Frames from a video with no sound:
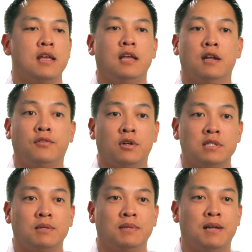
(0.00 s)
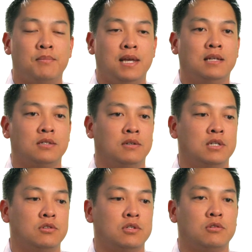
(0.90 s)
if there is something that piques their
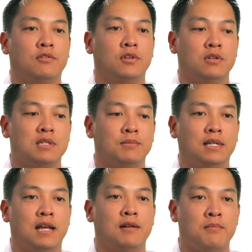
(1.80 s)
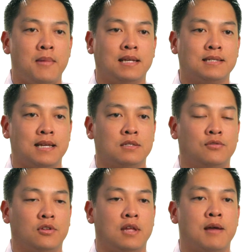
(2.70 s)
interest or if there is something that makes sense
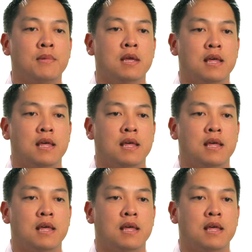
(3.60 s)
for them,